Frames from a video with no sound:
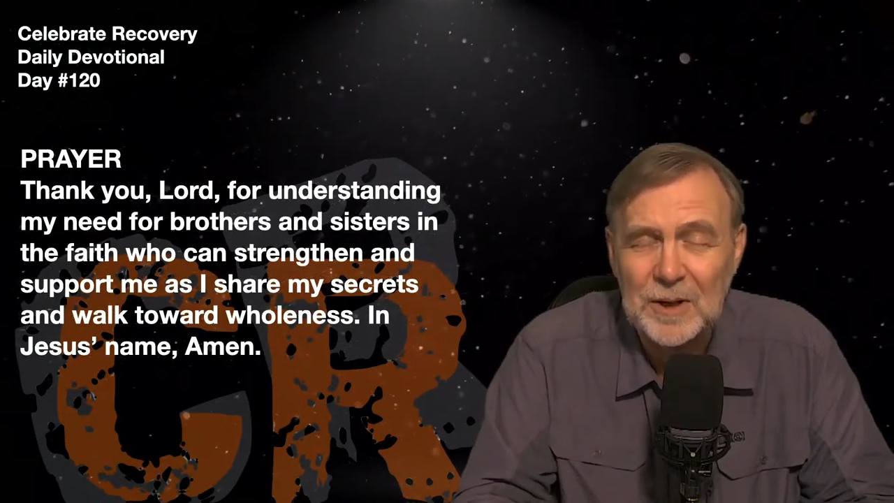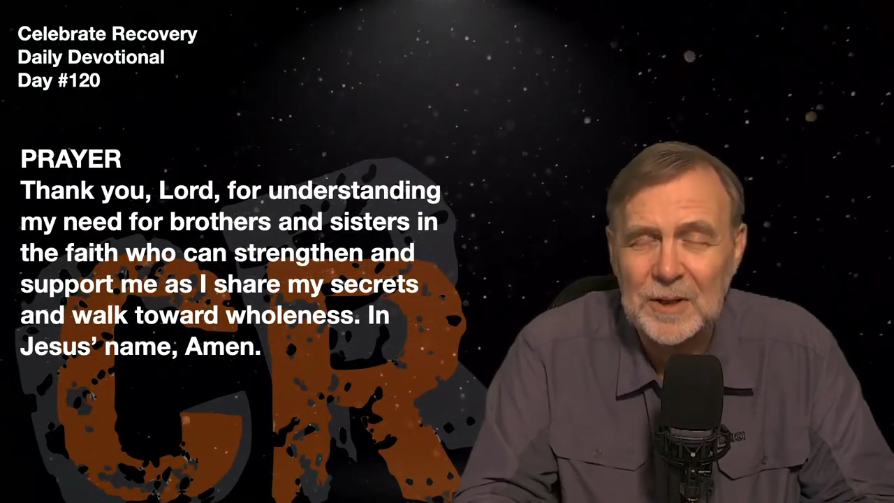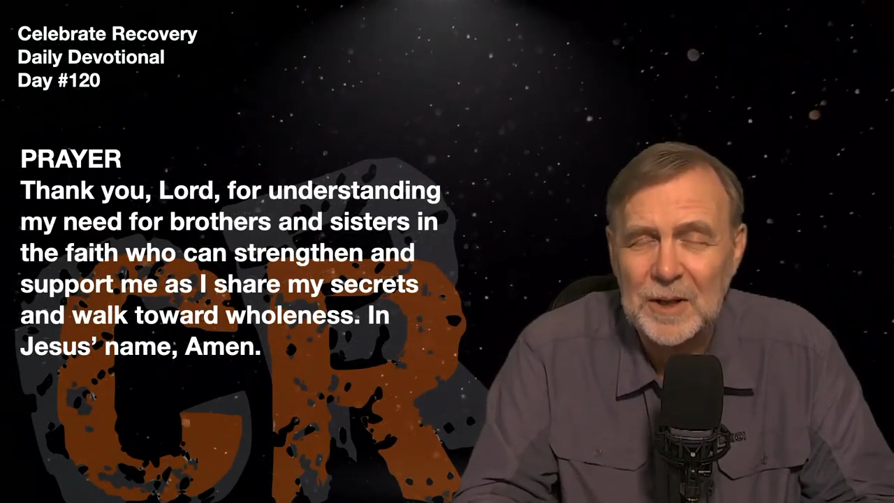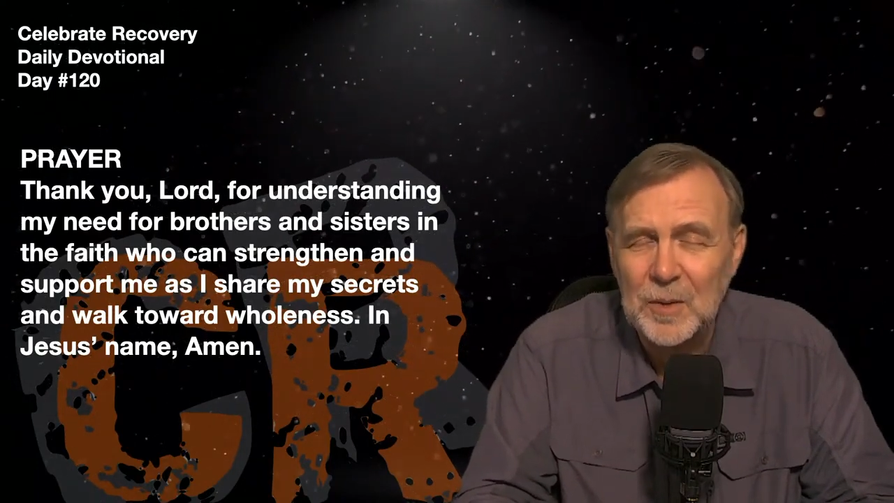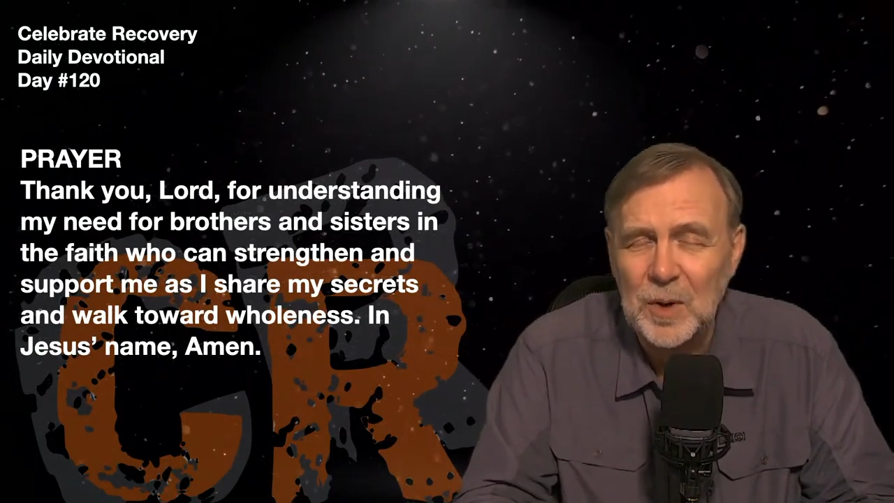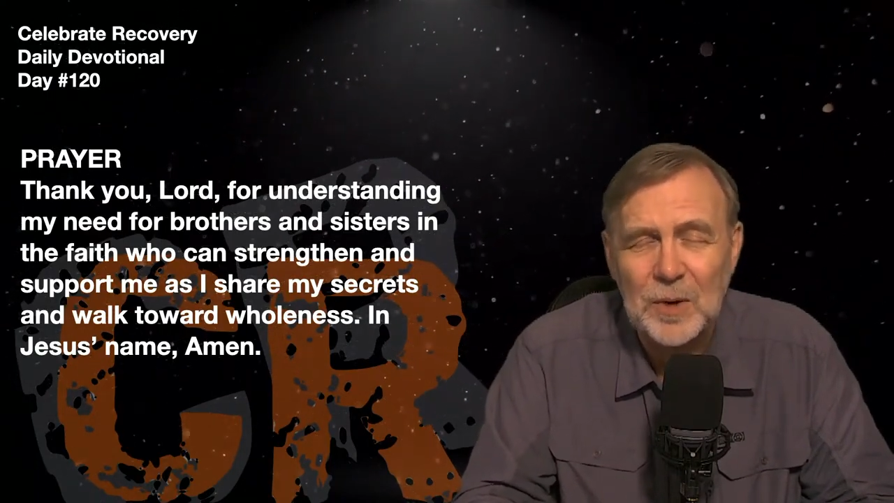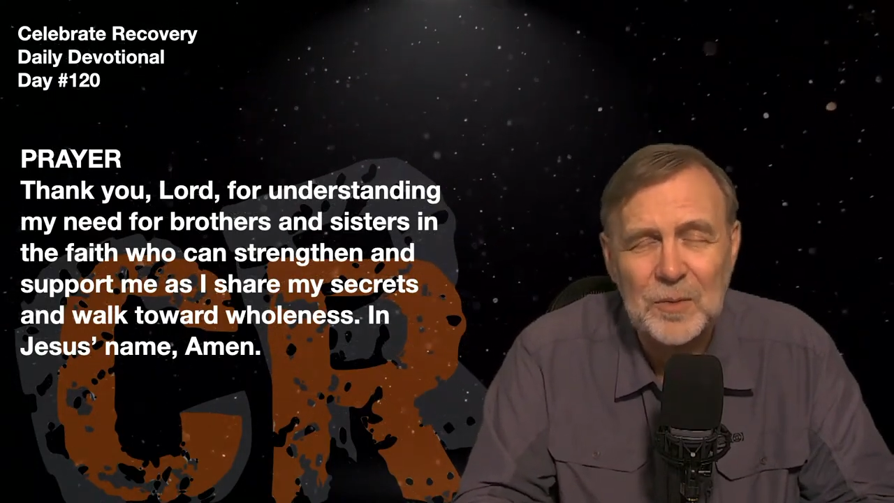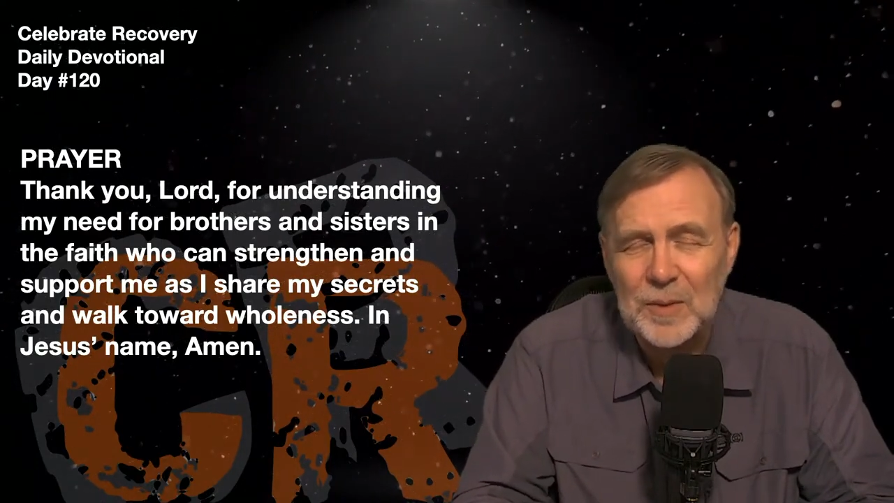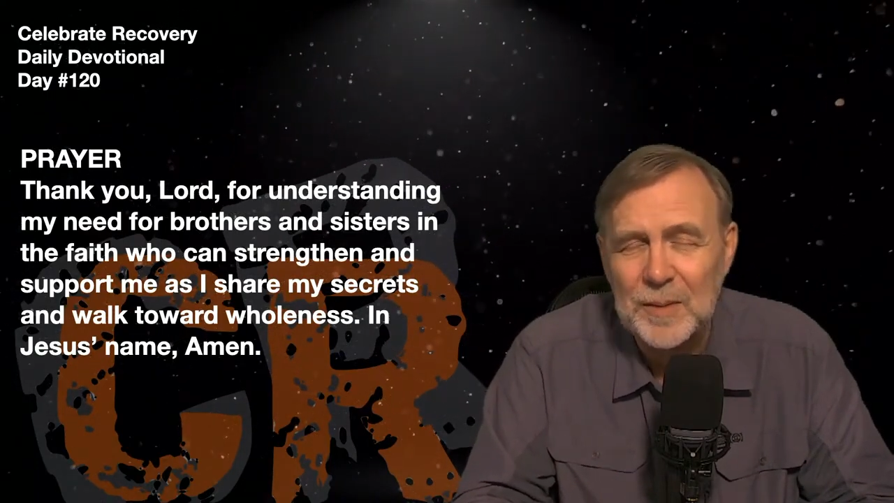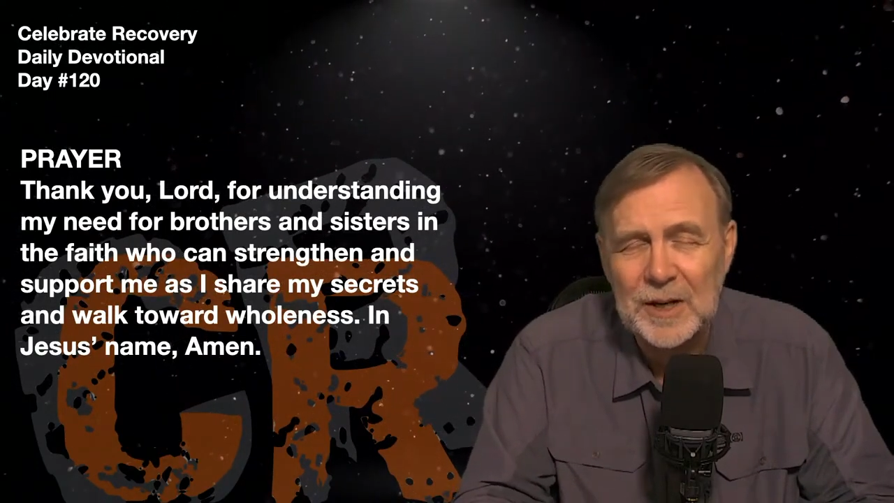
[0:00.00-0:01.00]
and they won't
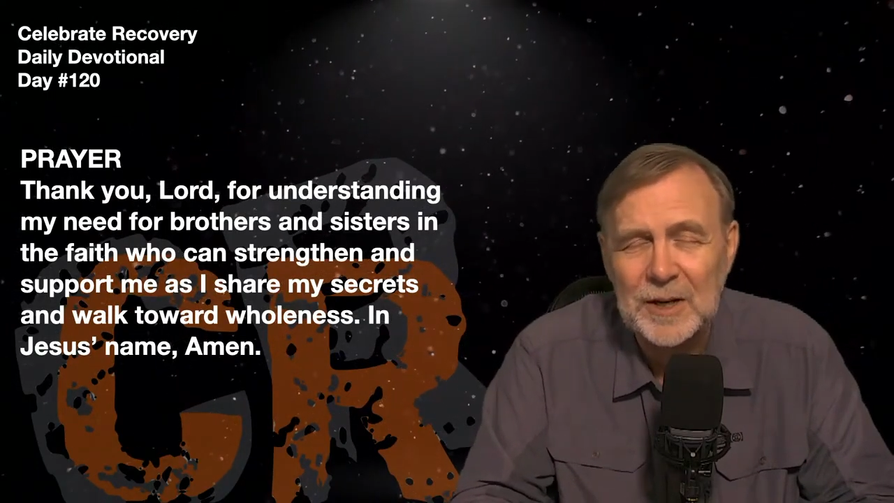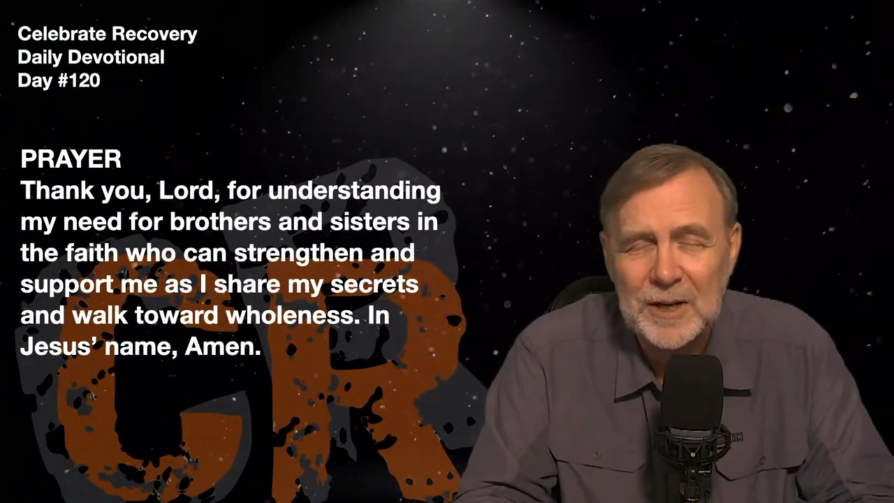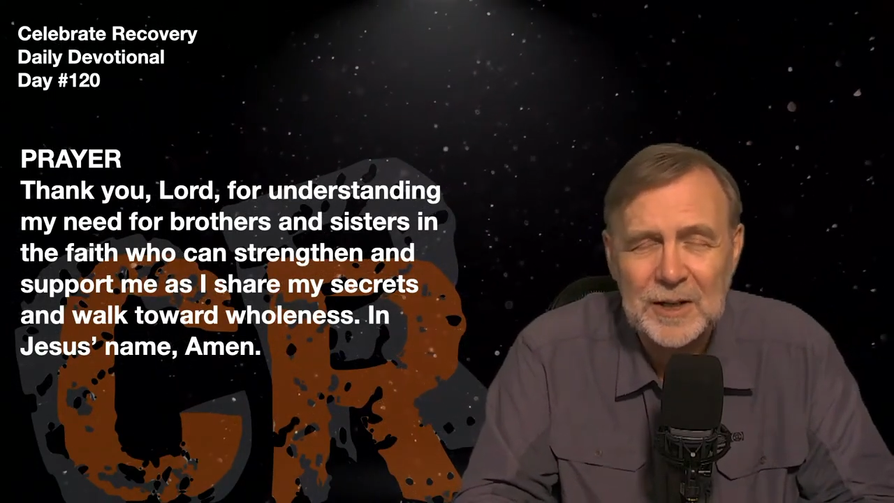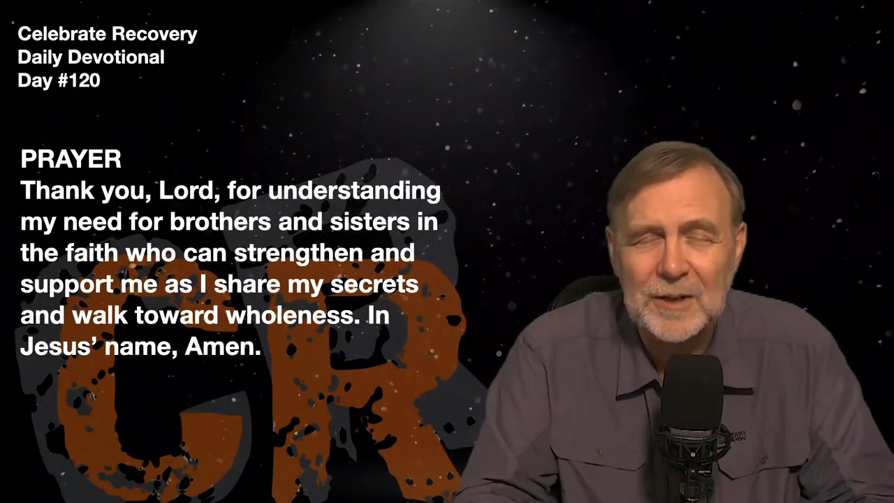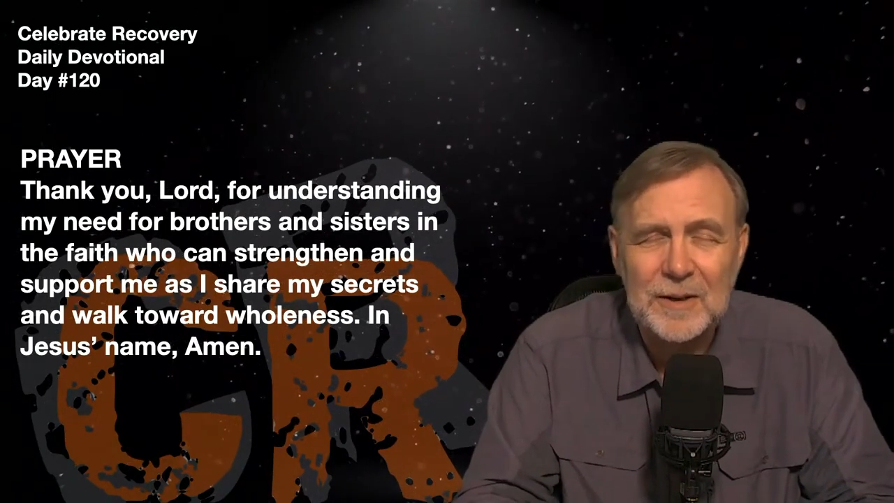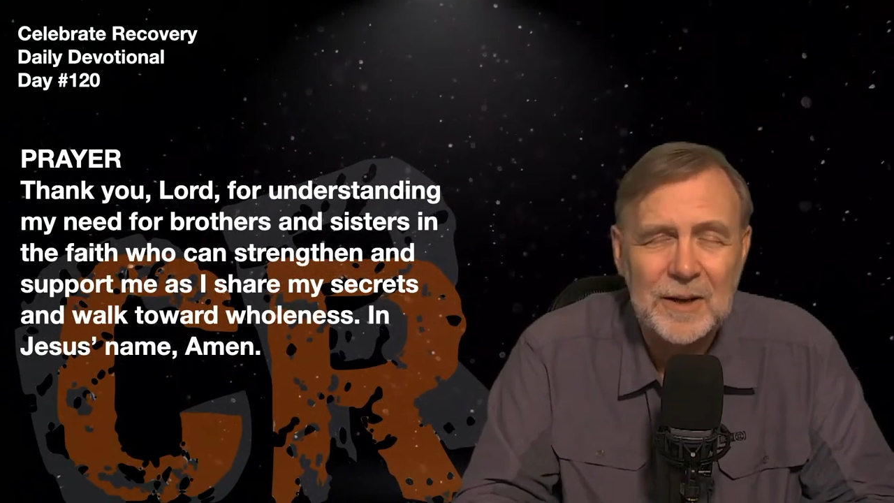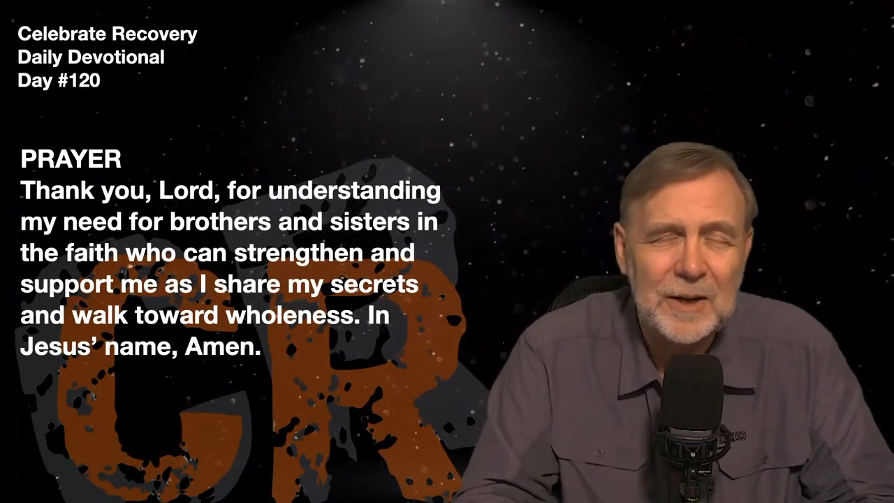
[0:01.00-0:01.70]
remain hidden,